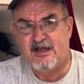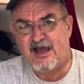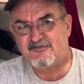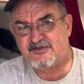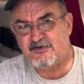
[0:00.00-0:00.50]

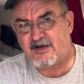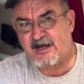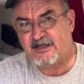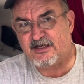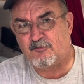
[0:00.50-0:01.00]
I've still got to
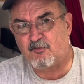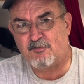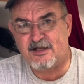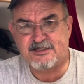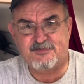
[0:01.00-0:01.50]
get a
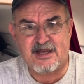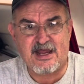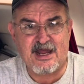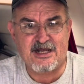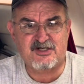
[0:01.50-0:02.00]
replacement
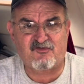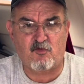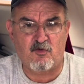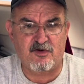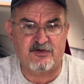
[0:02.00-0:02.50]
hatch for
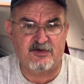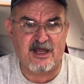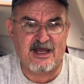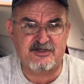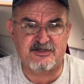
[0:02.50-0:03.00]
one of the
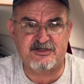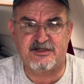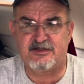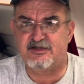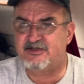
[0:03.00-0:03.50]
hatches
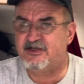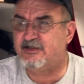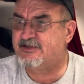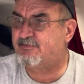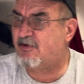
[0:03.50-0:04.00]
that the seal
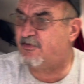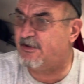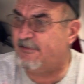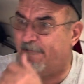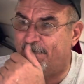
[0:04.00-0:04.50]
is
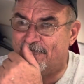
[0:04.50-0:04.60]
broken,